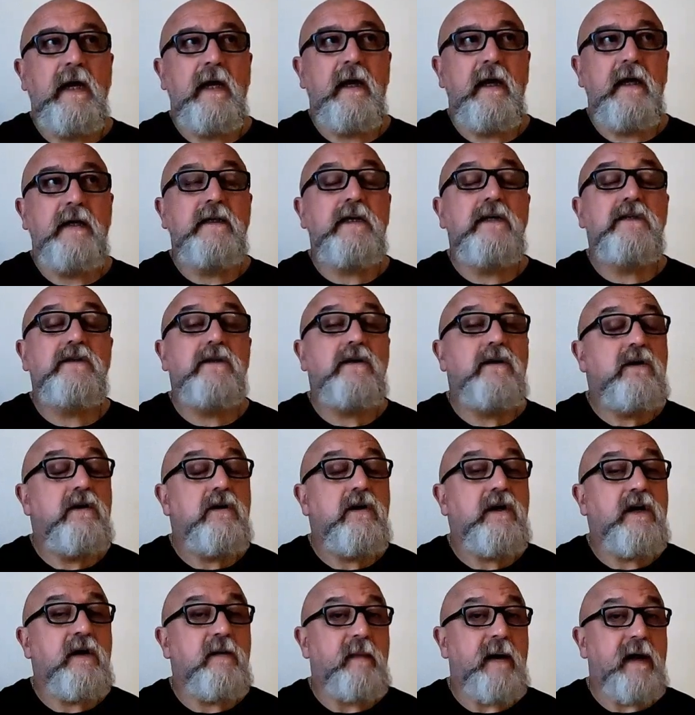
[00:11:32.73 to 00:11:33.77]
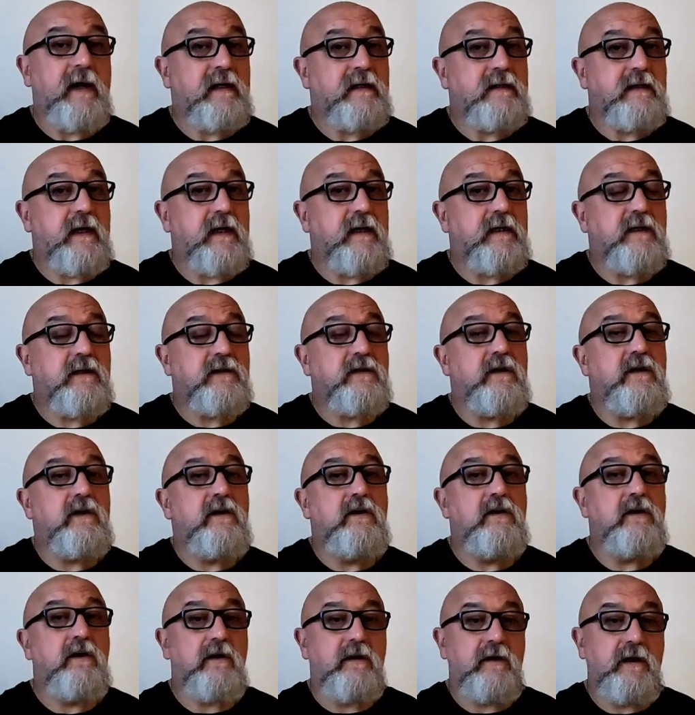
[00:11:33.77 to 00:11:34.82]
it doesn't look amazing. It doesn't
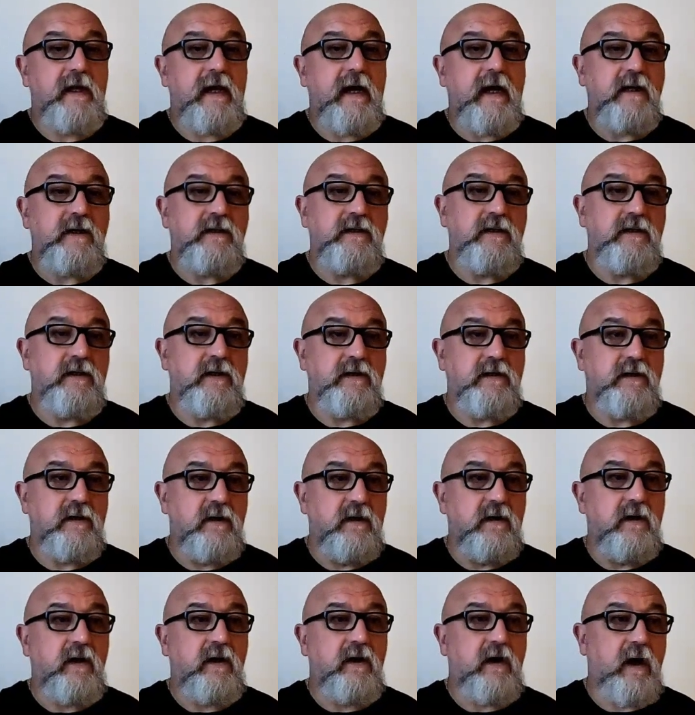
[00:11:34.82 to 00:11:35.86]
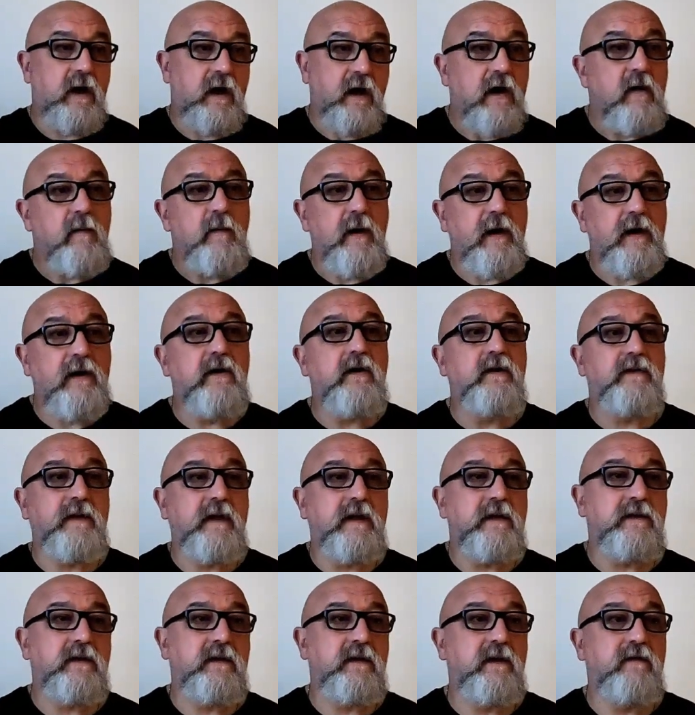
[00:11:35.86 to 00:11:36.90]
look, the action doesn't look like, oh my god,
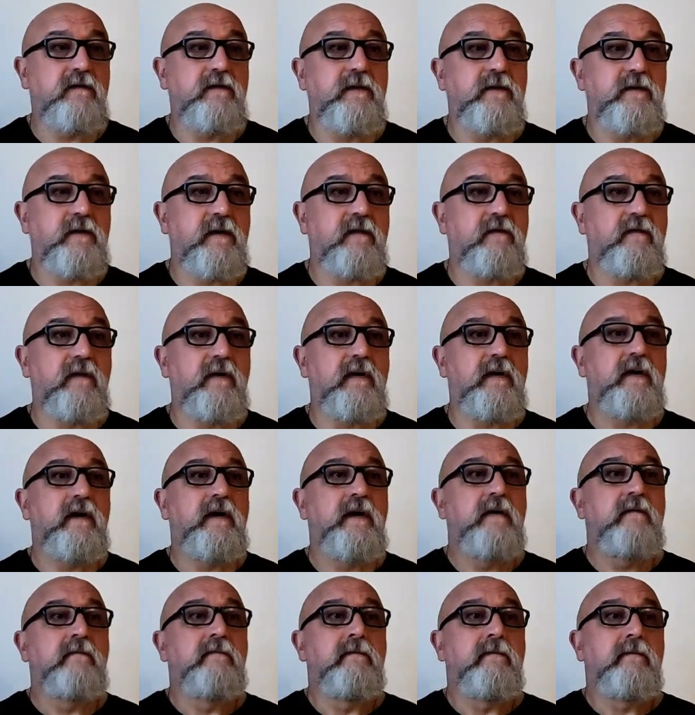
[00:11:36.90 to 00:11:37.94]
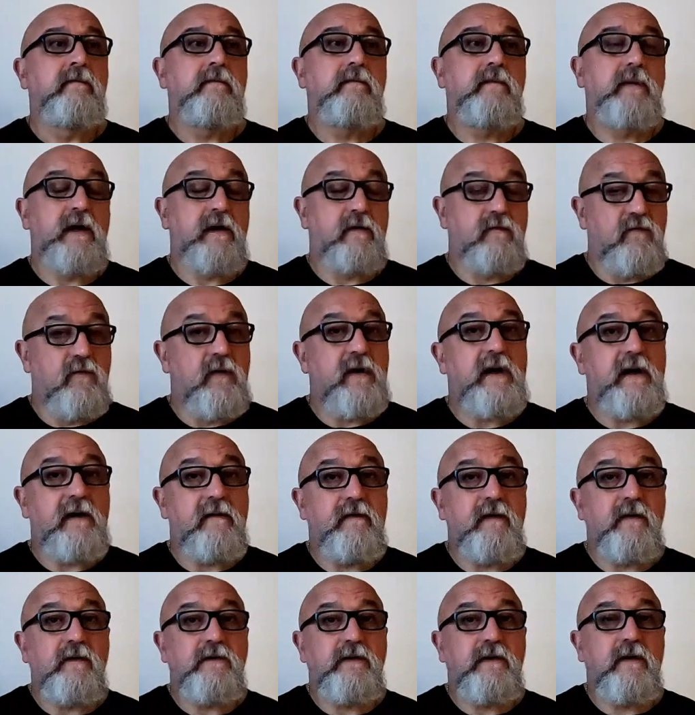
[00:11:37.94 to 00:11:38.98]
that's going to feel different. But it really
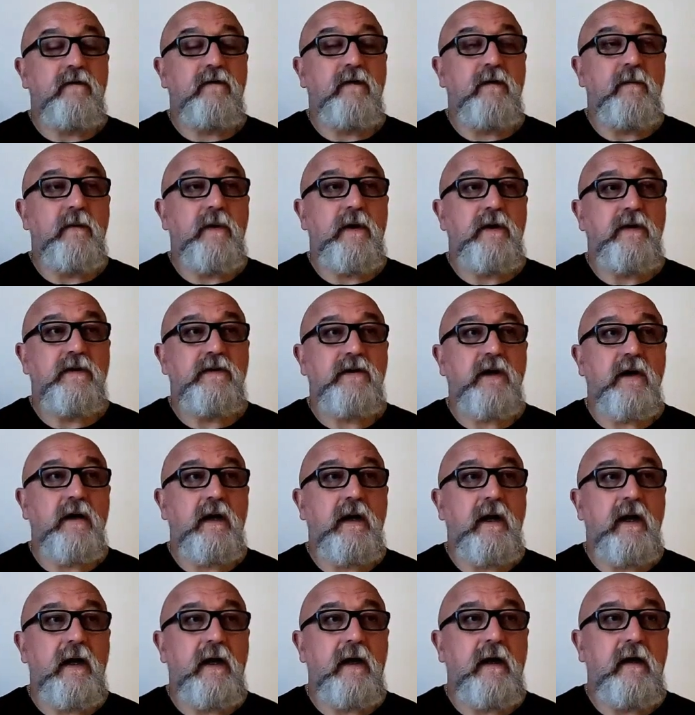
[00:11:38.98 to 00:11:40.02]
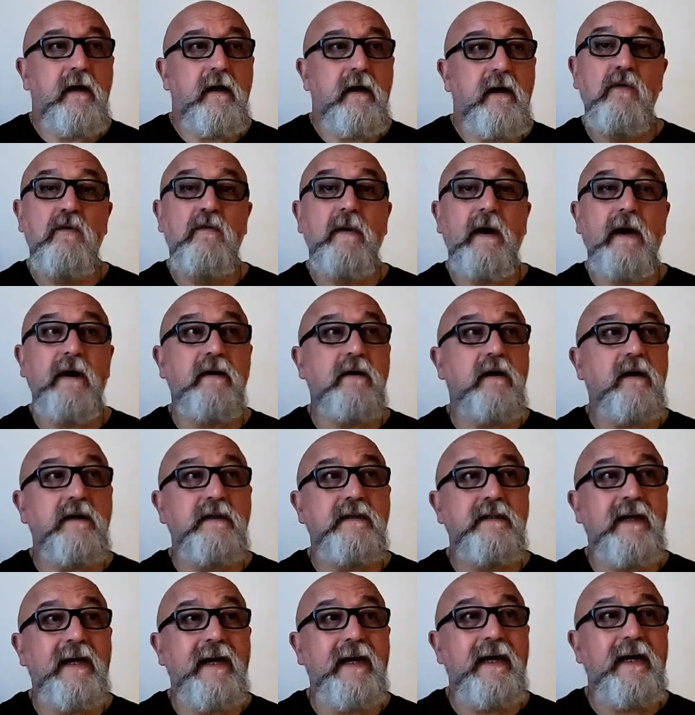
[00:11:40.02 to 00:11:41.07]
feels different when you're cycling. All round,
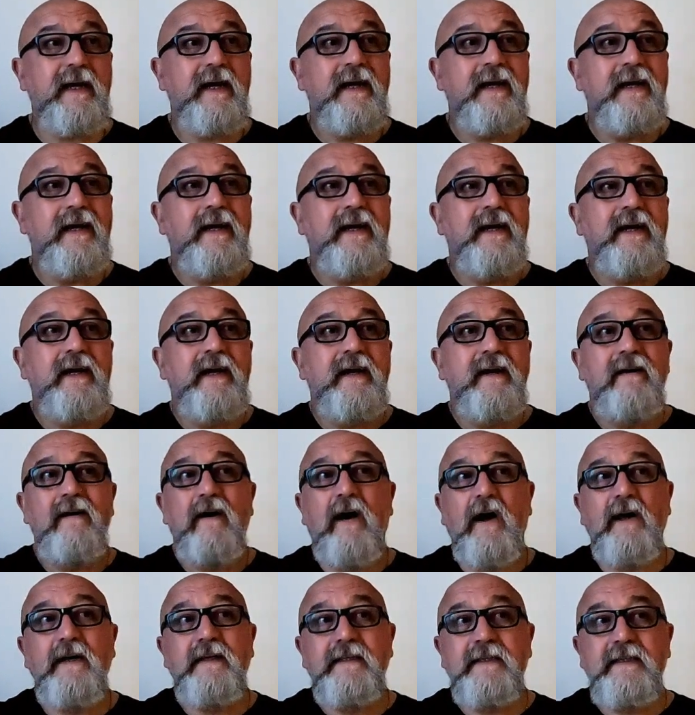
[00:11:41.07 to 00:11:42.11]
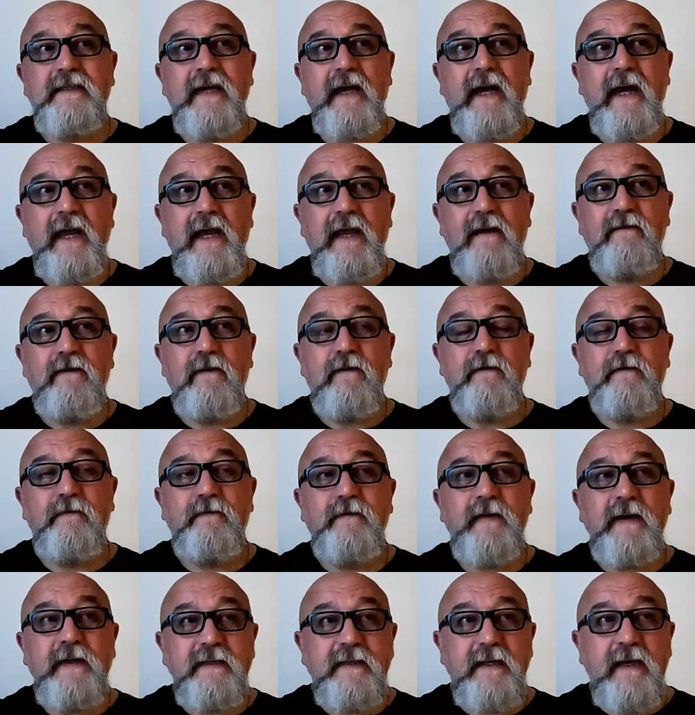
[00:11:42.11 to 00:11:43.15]
I'd say. I'd say for
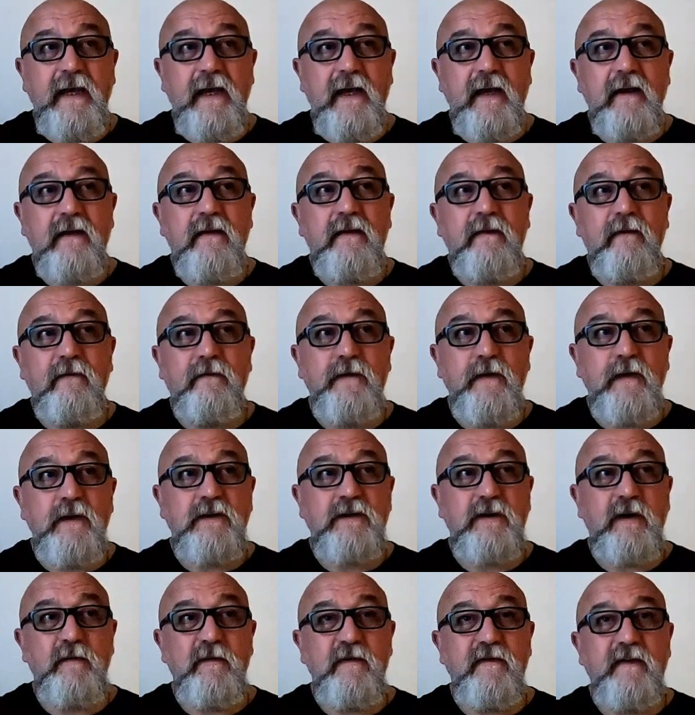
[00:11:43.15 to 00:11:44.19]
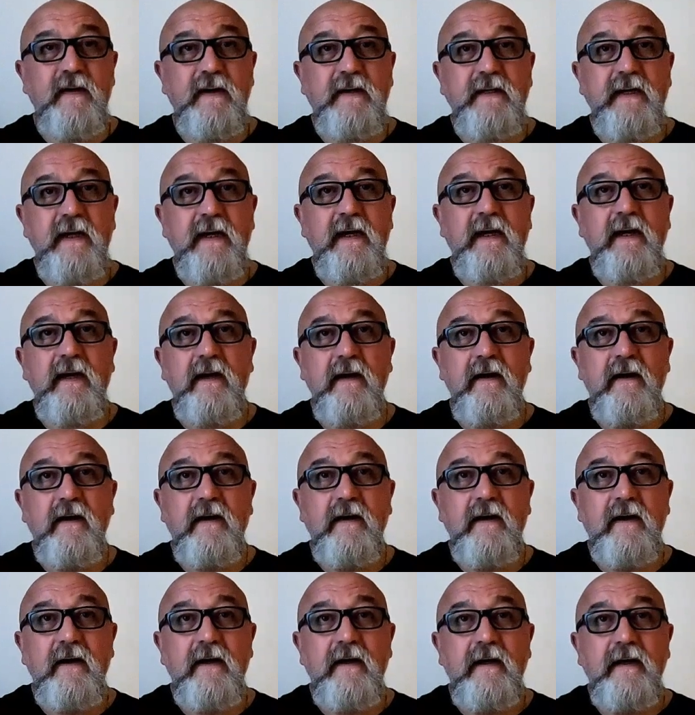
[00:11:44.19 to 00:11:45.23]
fitting, the first time of fitting,
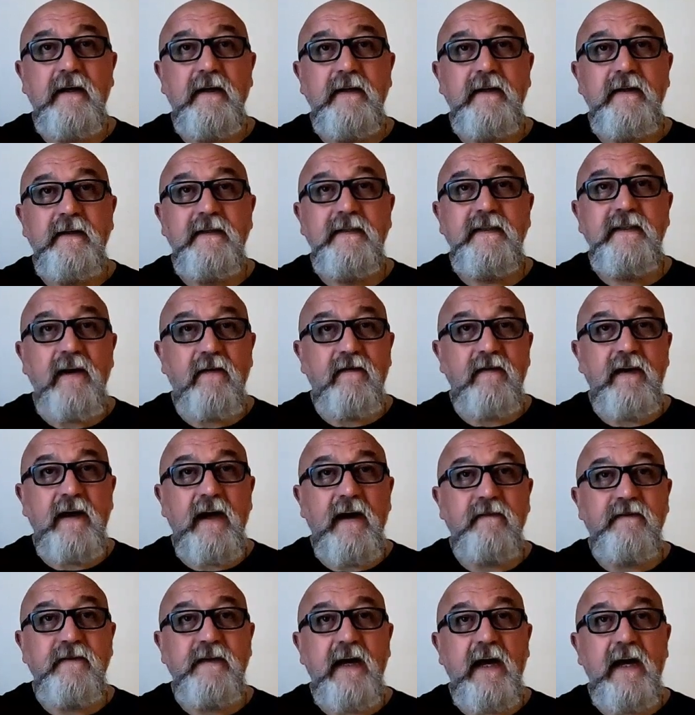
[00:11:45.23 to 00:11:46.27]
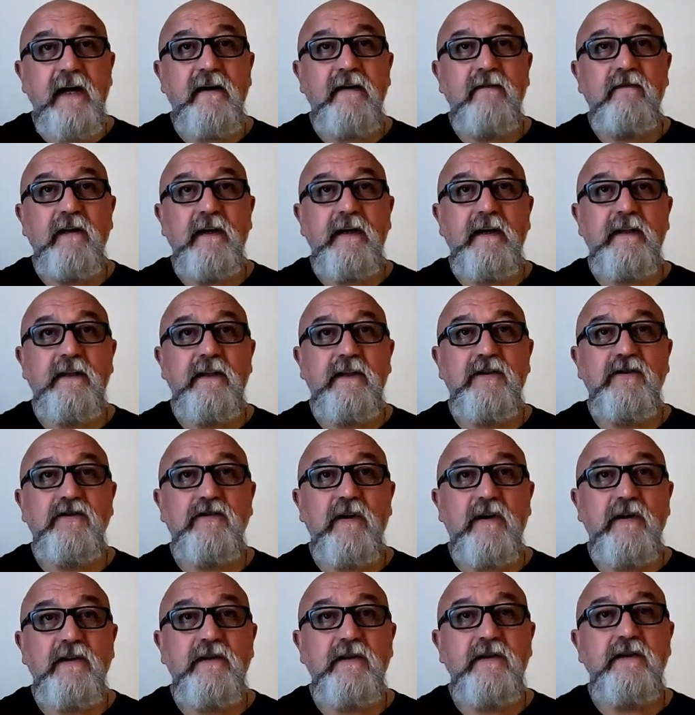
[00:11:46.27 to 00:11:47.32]
seven out of ten reading the
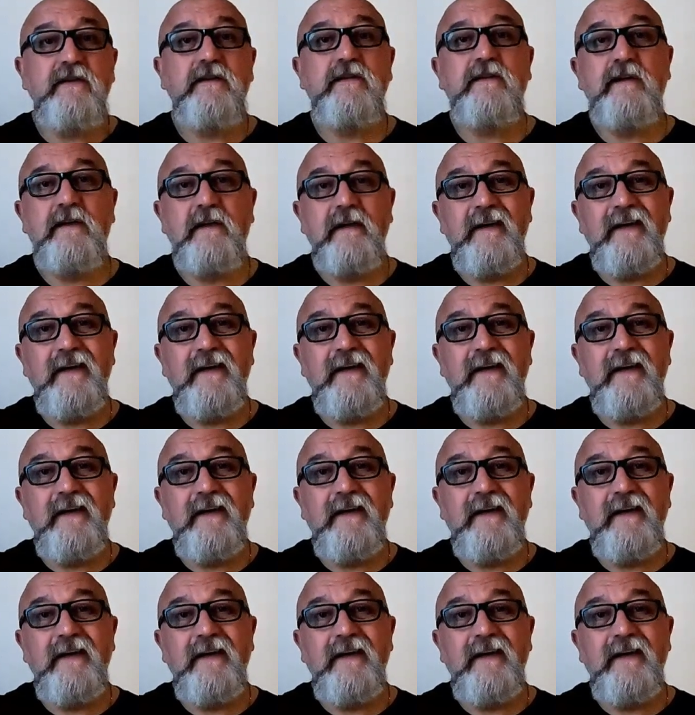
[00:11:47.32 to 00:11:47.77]
instructions,